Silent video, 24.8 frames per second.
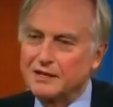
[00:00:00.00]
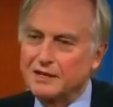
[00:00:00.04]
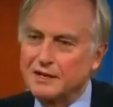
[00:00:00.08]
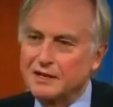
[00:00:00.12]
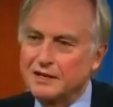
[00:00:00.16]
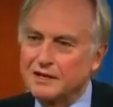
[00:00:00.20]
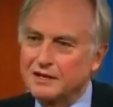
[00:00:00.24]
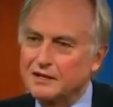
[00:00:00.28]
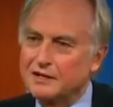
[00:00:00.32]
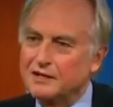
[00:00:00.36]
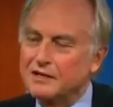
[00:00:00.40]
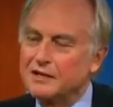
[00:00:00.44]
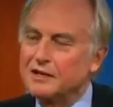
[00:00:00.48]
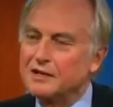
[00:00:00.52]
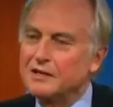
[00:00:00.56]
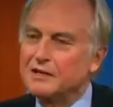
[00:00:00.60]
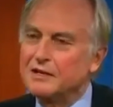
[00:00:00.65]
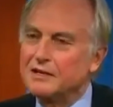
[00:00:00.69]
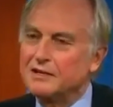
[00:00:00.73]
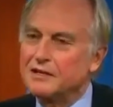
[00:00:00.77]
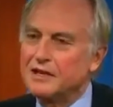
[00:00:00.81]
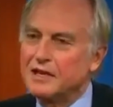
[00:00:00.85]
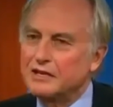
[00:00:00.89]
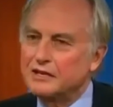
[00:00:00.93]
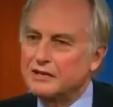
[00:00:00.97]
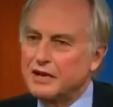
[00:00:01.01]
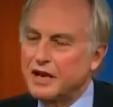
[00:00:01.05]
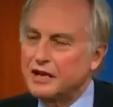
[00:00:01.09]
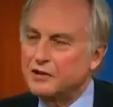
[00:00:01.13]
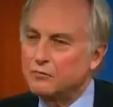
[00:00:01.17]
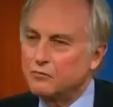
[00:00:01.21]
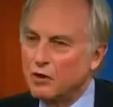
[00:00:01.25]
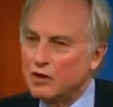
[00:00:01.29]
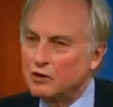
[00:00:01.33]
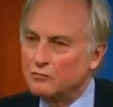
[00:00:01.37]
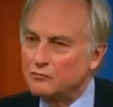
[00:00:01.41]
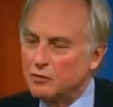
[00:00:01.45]
and they
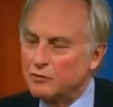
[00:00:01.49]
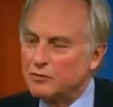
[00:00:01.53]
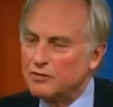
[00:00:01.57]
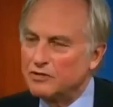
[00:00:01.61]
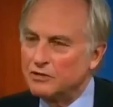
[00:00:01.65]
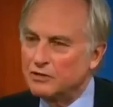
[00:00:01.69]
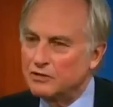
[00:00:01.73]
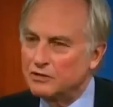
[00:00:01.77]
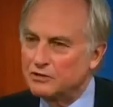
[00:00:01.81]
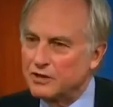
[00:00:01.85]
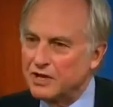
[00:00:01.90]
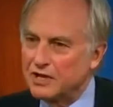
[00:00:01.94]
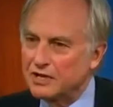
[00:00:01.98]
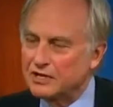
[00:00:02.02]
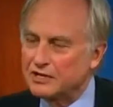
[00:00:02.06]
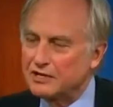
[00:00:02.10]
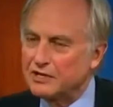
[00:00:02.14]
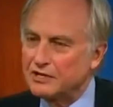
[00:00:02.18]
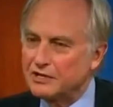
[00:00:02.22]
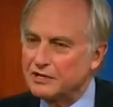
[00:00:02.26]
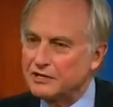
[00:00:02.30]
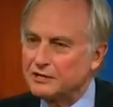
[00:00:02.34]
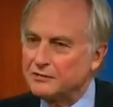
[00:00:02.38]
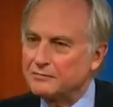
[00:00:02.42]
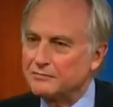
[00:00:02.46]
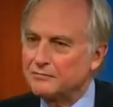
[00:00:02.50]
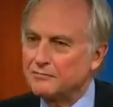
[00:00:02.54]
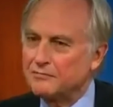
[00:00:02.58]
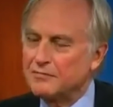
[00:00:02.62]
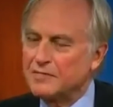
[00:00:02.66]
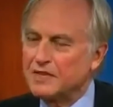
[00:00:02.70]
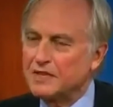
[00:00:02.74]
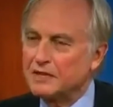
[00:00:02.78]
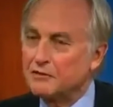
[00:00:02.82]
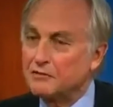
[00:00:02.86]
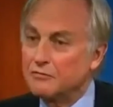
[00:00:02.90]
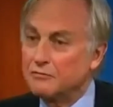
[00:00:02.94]
had one woman who traced her
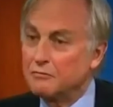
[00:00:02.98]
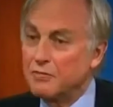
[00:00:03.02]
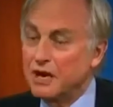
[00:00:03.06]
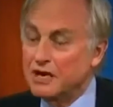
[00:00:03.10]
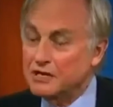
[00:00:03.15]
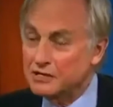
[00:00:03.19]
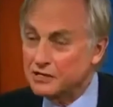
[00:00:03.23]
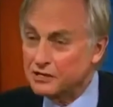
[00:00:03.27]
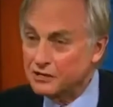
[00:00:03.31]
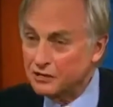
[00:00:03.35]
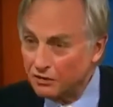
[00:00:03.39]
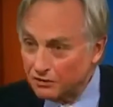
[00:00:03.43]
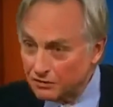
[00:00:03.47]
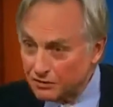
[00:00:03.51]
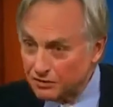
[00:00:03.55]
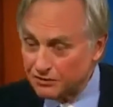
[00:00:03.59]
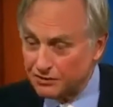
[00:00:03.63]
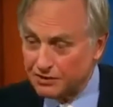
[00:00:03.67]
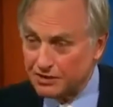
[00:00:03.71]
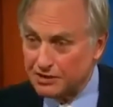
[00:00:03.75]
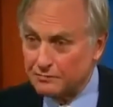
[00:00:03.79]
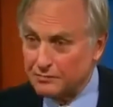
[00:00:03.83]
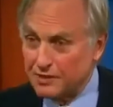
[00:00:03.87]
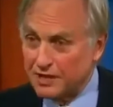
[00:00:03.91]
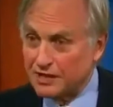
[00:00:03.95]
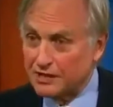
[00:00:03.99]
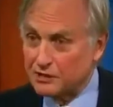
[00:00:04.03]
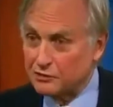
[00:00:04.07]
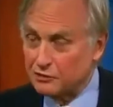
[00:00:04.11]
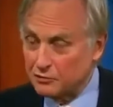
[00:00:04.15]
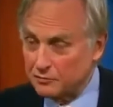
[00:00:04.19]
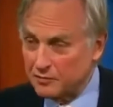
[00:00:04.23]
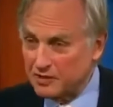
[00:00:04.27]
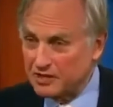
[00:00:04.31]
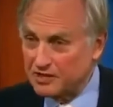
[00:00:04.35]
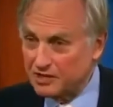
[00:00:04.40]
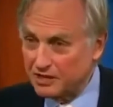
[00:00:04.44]
mitochondria back to
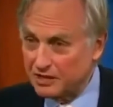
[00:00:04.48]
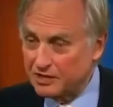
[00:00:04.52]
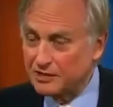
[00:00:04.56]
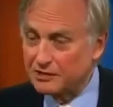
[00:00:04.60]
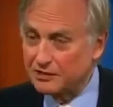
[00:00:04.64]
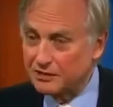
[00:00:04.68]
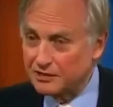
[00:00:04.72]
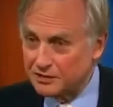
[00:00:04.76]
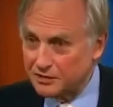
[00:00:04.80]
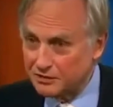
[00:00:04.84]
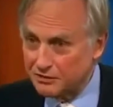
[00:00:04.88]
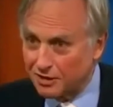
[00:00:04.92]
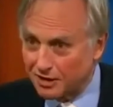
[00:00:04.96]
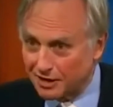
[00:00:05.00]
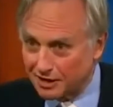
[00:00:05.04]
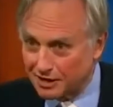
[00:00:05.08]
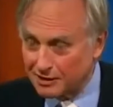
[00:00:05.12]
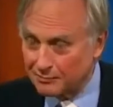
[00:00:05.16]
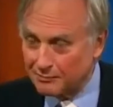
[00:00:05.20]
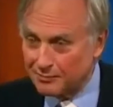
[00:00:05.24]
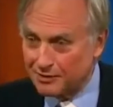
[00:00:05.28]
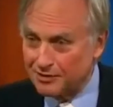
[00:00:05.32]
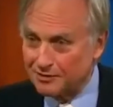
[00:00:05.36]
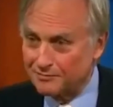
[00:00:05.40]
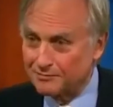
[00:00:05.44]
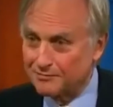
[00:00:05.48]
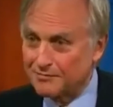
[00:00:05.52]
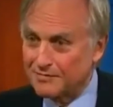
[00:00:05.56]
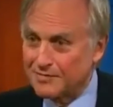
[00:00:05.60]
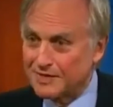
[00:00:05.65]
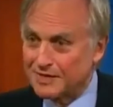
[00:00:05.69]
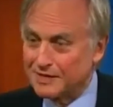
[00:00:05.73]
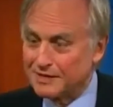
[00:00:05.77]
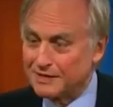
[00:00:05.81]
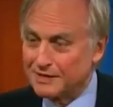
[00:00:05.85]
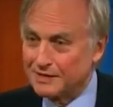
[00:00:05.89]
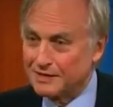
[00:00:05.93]
a particular tribe
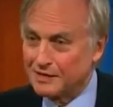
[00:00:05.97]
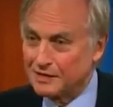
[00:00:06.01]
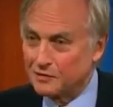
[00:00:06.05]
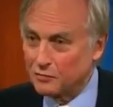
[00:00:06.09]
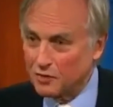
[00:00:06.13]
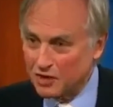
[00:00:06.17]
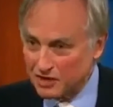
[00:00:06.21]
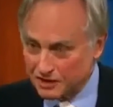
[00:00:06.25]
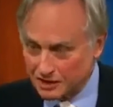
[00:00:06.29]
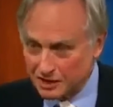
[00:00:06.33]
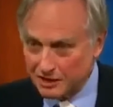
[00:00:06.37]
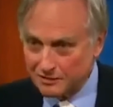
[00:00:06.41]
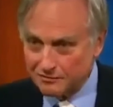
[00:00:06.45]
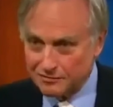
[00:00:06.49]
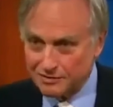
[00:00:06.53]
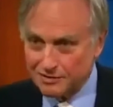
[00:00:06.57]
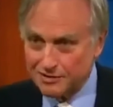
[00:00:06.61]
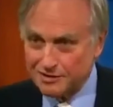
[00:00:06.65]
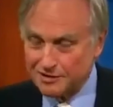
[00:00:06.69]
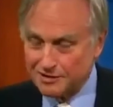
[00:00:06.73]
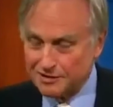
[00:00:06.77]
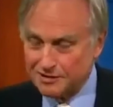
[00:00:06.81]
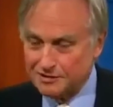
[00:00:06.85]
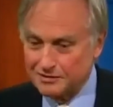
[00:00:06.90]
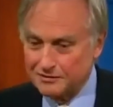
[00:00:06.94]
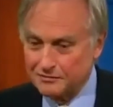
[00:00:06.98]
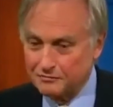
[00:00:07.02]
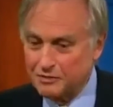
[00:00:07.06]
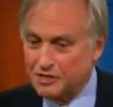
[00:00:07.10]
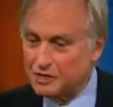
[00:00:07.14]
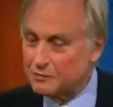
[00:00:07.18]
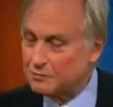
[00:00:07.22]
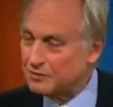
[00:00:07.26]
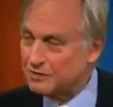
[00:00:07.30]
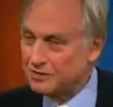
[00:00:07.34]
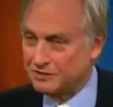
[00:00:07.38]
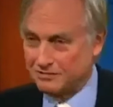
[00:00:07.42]
in West Africa,
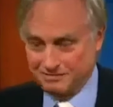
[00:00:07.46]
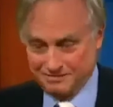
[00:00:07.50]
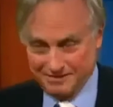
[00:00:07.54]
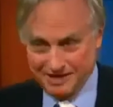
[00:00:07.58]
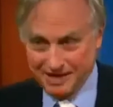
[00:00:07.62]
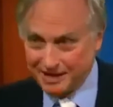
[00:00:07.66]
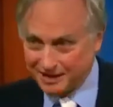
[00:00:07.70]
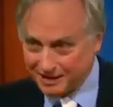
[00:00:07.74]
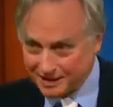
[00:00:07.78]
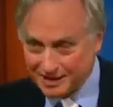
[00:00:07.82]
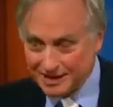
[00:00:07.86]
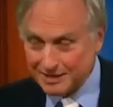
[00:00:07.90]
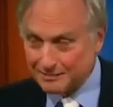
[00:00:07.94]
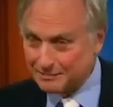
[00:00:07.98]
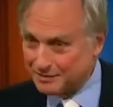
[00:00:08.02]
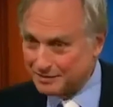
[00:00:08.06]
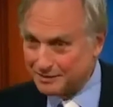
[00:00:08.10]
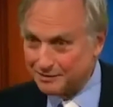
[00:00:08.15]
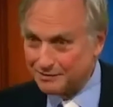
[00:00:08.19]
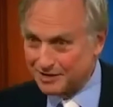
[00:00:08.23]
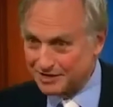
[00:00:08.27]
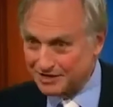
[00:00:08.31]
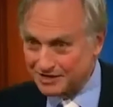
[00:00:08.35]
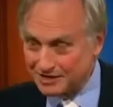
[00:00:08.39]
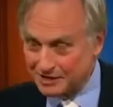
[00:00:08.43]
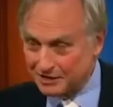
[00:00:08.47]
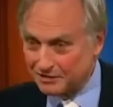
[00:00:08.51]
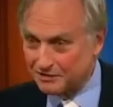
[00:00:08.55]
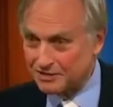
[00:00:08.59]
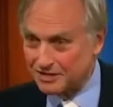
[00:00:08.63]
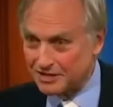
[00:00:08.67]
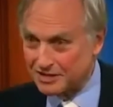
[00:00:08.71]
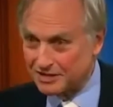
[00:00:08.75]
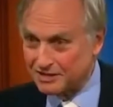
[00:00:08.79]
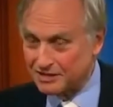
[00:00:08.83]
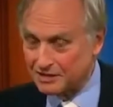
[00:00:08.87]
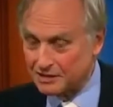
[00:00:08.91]
which was nice, I mean, quite an
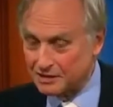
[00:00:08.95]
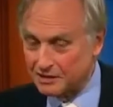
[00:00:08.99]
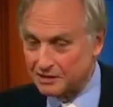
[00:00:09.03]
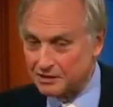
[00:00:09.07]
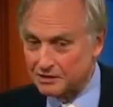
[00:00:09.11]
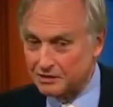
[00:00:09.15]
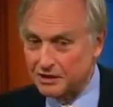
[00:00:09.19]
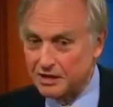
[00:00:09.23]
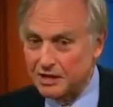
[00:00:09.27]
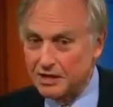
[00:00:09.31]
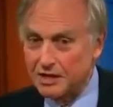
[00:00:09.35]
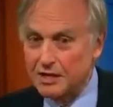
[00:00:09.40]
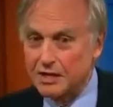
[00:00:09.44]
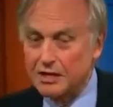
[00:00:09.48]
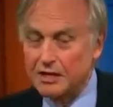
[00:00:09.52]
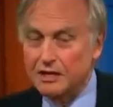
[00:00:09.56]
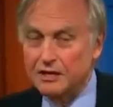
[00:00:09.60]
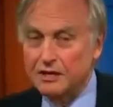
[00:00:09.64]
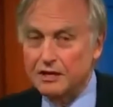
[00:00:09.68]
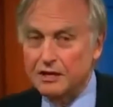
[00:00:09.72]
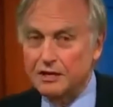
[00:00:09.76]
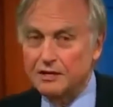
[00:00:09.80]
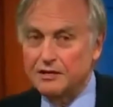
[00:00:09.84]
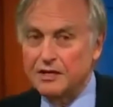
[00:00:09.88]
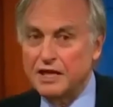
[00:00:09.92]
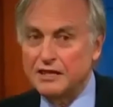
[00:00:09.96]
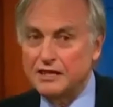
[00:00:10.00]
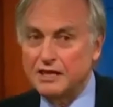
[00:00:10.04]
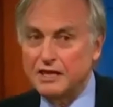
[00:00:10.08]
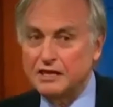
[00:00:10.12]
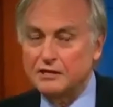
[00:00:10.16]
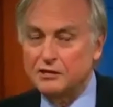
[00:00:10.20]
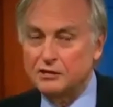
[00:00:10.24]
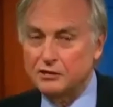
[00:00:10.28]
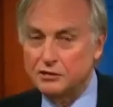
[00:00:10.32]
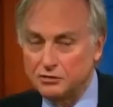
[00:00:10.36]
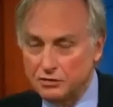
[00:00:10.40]
interesting thing to do. And they
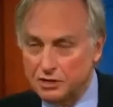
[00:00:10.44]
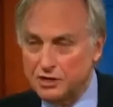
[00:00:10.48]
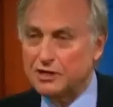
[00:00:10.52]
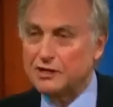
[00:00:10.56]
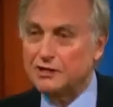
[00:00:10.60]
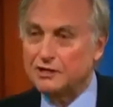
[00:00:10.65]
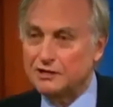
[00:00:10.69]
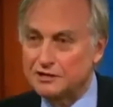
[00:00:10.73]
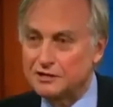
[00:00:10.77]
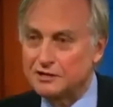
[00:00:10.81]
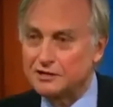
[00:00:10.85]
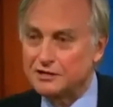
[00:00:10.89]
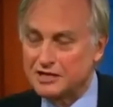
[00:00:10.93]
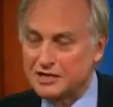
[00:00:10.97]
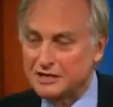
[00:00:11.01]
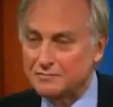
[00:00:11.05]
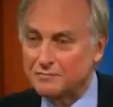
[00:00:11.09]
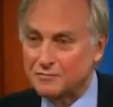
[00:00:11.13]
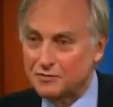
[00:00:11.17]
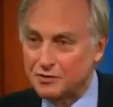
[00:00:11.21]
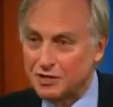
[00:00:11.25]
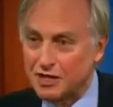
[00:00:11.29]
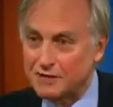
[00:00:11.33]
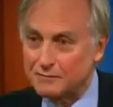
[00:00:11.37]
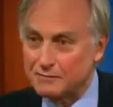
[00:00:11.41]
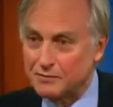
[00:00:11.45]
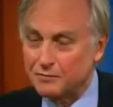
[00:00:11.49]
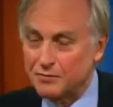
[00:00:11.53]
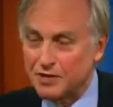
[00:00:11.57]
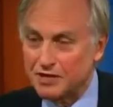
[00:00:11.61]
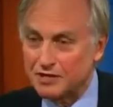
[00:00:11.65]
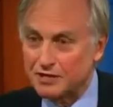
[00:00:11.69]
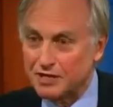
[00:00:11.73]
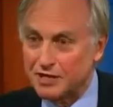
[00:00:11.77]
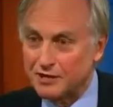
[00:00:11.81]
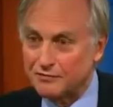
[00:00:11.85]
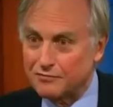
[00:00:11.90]
then took her to this tribe in
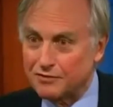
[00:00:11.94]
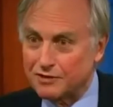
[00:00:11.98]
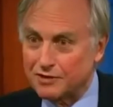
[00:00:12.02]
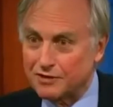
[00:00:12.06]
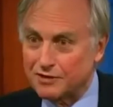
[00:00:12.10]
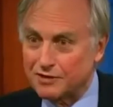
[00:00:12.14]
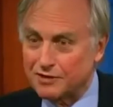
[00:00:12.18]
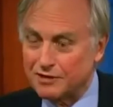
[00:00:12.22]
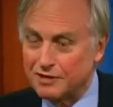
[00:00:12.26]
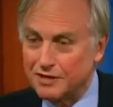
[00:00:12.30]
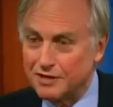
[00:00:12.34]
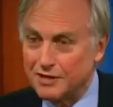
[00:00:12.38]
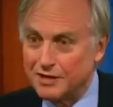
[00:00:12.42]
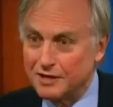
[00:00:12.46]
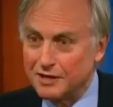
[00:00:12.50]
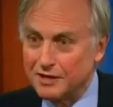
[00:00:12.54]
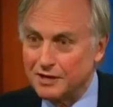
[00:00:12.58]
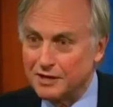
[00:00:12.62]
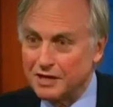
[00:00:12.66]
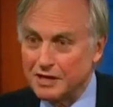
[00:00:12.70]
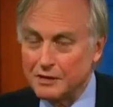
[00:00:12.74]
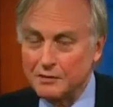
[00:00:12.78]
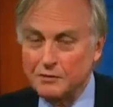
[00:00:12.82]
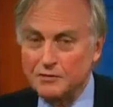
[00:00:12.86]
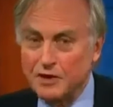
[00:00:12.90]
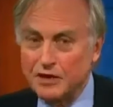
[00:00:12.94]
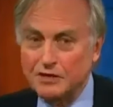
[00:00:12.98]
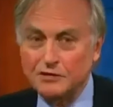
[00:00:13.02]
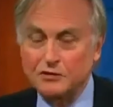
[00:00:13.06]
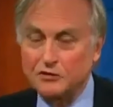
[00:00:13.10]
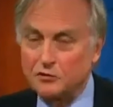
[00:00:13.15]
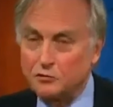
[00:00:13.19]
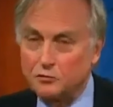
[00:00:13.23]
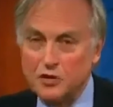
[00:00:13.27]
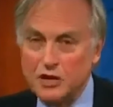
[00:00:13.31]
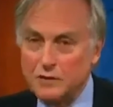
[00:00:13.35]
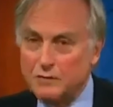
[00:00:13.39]
West Africa. And there were great
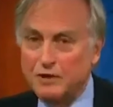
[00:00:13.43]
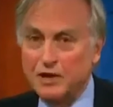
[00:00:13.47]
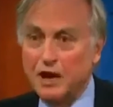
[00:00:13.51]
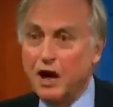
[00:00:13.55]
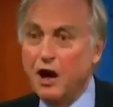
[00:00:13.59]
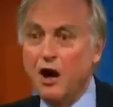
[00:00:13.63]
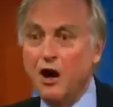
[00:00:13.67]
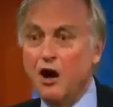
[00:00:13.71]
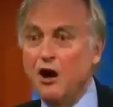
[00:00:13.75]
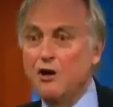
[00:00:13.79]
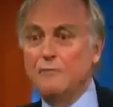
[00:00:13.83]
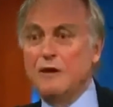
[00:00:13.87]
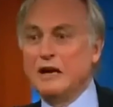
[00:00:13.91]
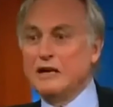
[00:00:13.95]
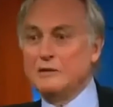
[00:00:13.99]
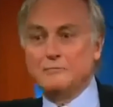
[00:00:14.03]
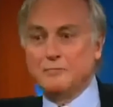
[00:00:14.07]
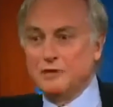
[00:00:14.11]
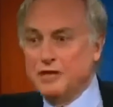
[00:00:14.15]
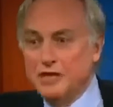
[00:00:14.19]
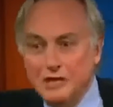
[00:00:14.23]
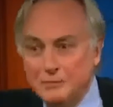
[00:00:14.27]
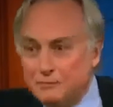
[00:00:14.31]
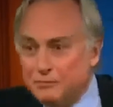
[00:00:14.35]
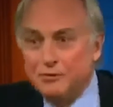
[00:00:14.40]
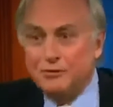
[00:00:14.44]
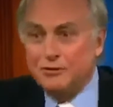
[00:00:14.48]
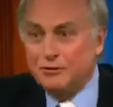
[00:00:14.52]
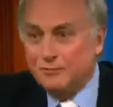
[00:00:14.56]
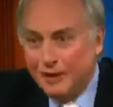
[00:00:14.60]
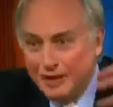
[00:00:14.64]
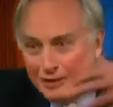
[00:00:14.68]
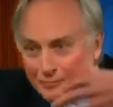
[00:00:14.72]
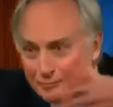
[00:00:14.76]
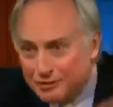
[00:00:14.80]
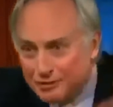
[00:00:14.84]
sort of weeping, oh, my people, my